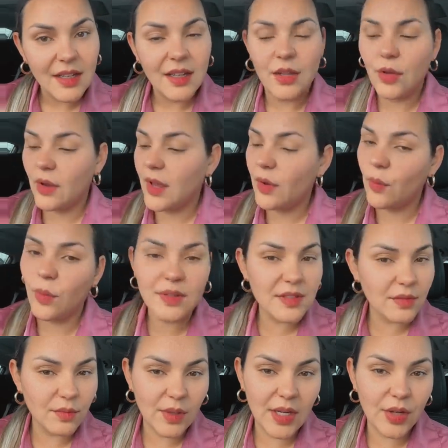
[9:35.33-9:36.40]
Your hair
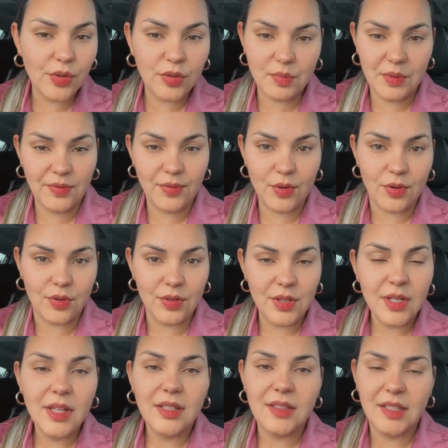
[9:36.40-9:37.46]
wasn't really good before.
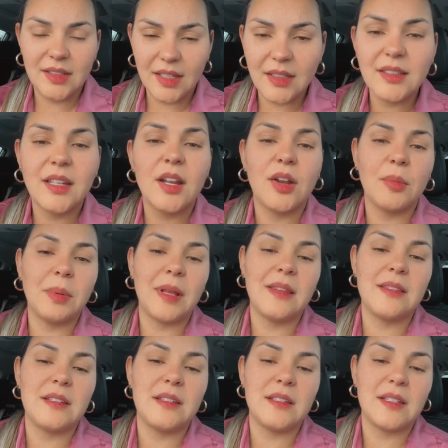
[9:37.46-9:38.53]
They done the
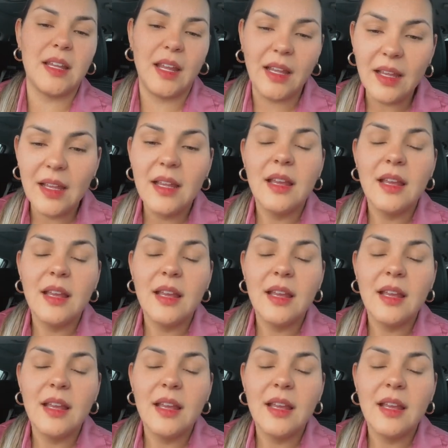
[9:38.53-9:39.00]
Nanoplasty today.